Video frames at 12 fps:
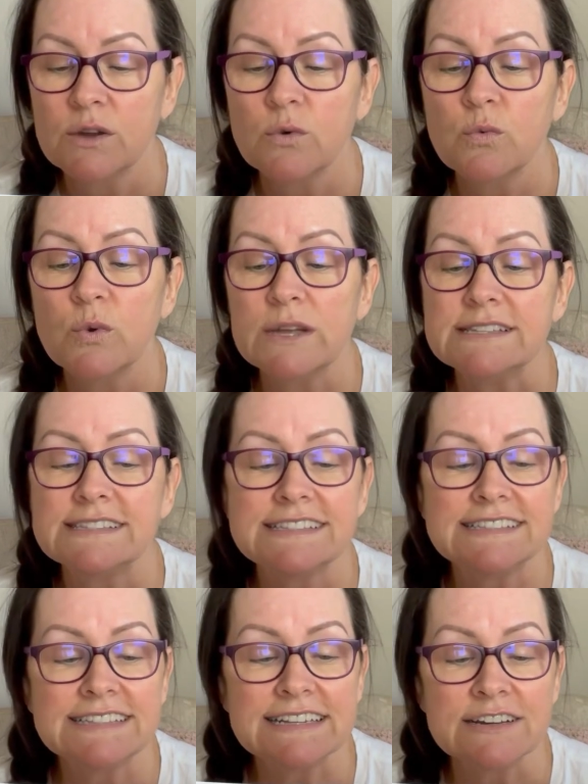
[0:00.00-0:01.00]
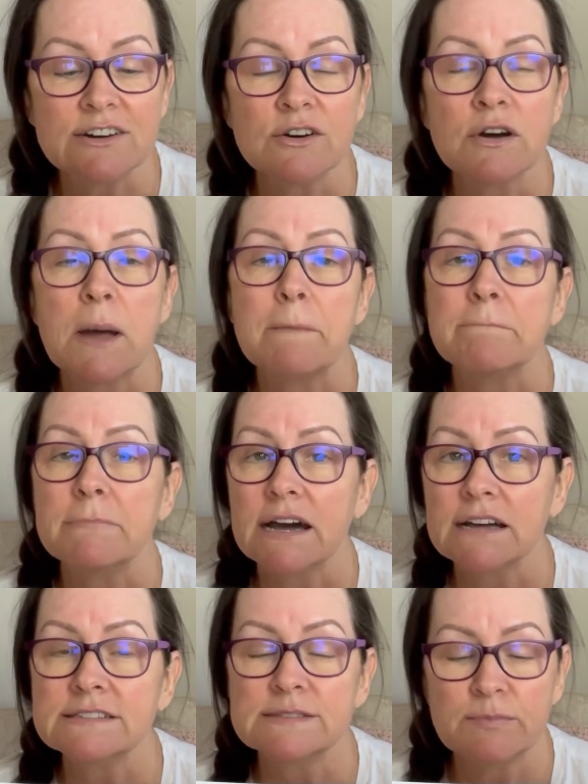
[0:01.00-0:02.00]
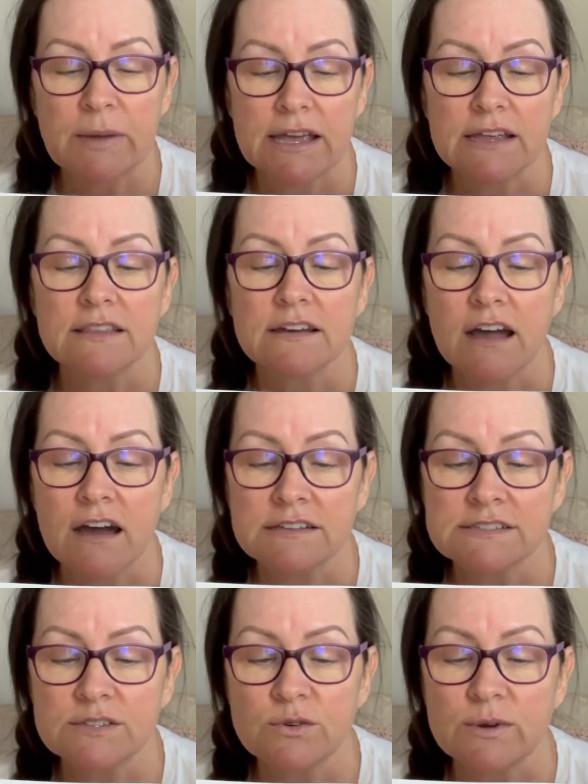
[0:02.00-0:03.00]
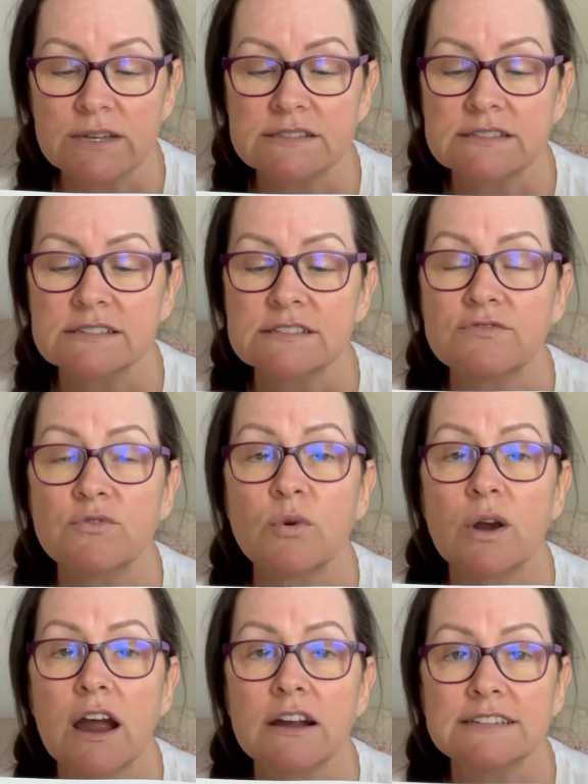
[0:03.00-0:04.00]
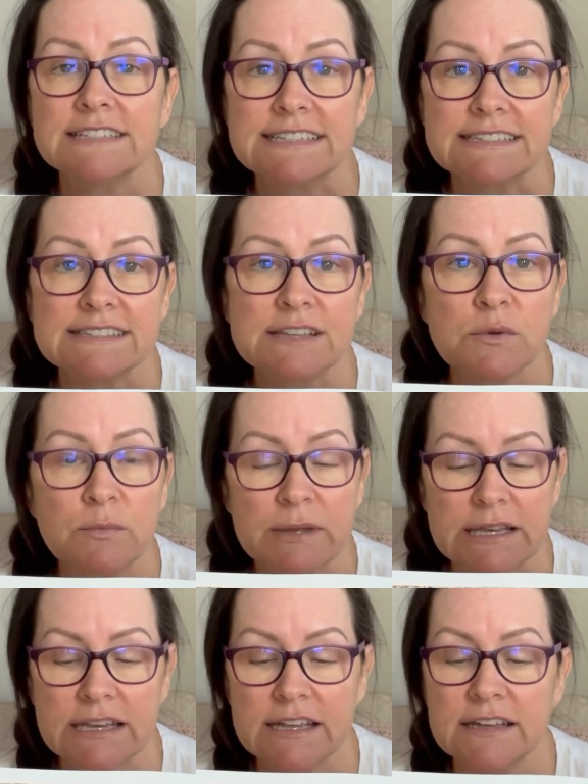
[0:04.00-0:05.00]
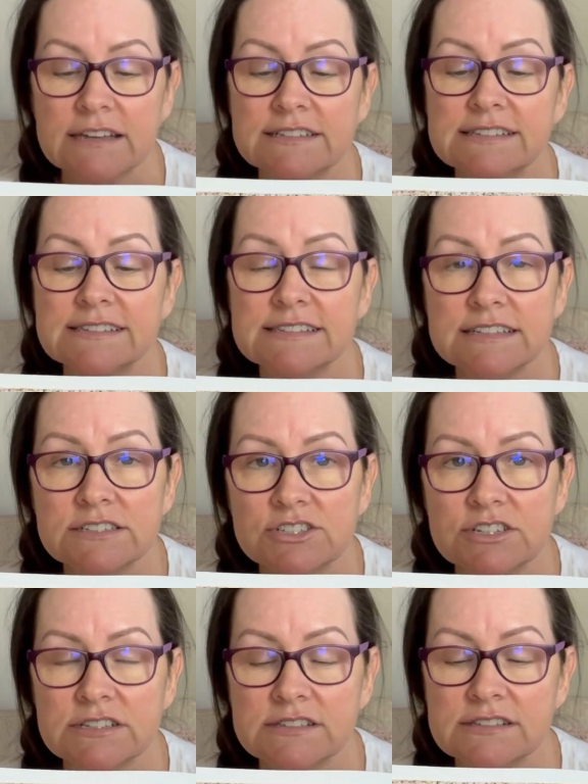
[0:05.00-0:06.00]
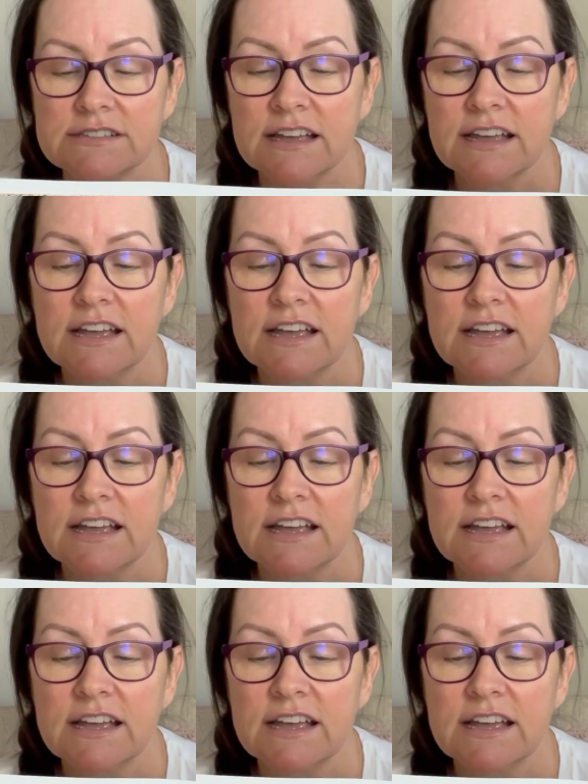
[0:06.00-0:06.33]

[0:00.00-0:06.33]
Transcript: we still must pay the consequences for our disobedient decisions